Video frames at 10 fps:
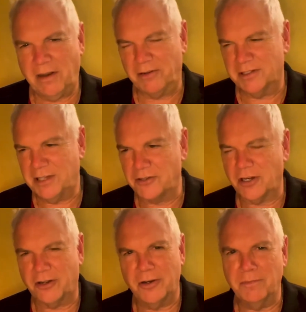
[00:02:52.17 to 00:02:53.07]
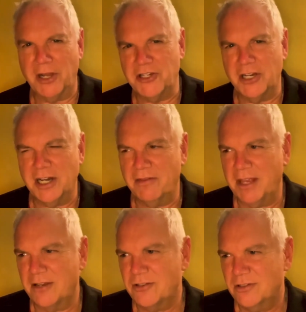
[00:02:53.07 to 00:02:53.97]
such a curmudgeon in
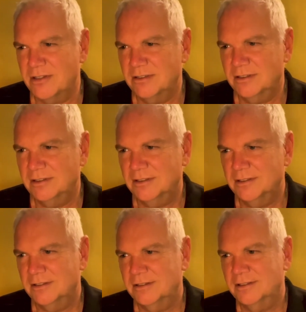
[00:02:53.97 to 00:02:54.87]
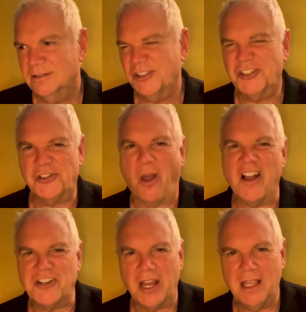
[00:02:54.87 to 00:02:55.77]
this.
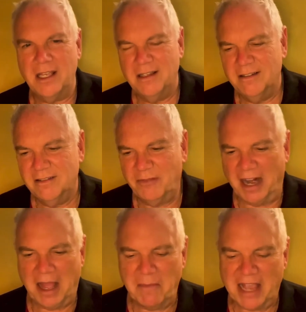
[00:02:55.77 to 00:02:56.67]
Stodgy. I'm